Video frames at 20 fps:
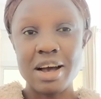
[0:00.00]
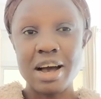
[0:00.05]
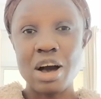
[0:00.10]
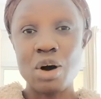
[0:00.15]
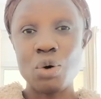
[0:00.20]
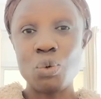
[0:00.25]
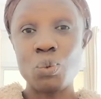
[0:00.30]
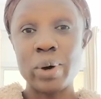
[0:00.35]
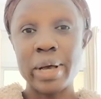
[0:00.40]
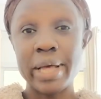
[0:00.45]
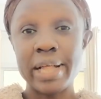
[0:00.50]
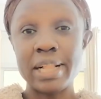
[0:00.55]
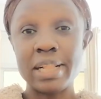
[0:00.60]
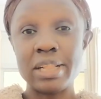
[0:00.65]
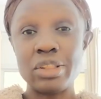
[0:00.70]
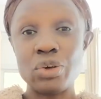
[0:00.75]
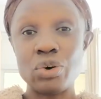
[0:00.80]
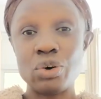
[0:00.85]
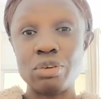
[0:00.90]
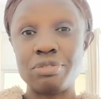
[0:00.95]
are well
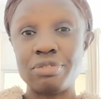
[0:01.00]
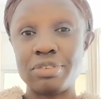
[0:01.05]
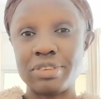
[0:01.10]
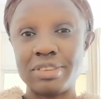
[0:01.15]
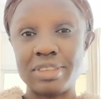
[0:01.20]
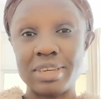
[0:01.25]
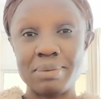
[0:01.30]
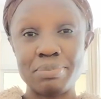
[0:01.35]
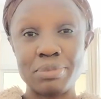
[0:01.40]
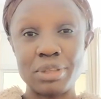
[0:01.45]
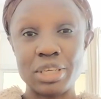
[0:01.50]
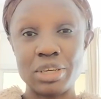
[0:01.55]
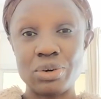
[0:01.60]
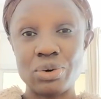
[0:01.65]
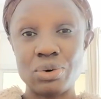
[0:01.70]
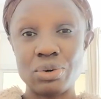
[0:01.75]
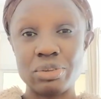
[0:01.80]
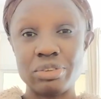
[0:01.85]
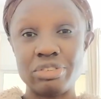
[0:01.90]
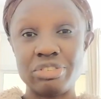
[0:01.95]
known for something
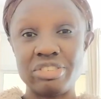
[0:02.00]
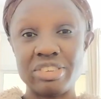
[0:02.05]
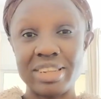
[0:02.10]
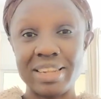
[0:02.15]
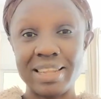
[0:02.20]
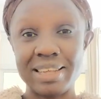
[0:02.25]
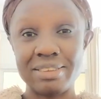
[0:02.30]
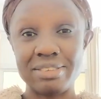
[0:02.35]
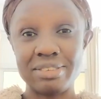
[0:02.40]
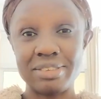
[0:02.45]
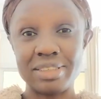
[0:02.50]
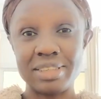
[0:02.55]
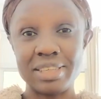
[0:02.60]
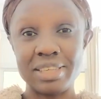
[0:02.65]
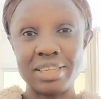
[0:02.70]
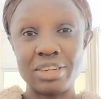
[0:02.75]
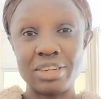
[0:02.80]
called jealousy.